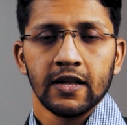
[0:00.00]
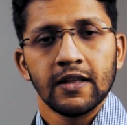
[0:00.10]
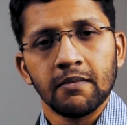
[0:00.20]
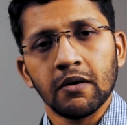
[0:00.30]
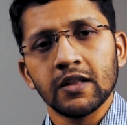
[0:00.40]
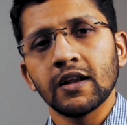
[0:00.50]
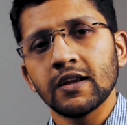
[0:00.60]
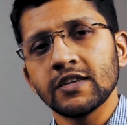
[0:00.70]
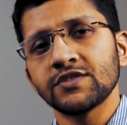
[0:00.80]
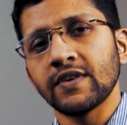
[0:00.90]
Their mother
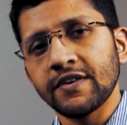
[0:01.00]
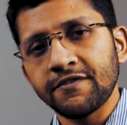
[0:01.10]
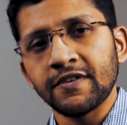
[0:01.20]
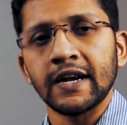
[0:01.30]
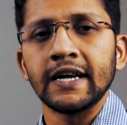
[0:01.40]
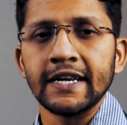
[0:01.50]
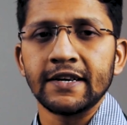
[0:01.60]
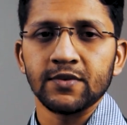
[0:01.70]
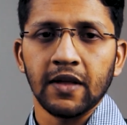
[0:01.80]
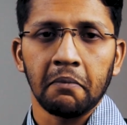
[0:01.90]
is very friendly
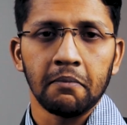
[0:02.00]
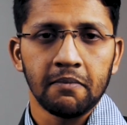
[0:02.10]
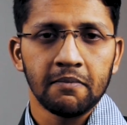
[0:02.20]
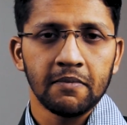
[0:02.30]
to them.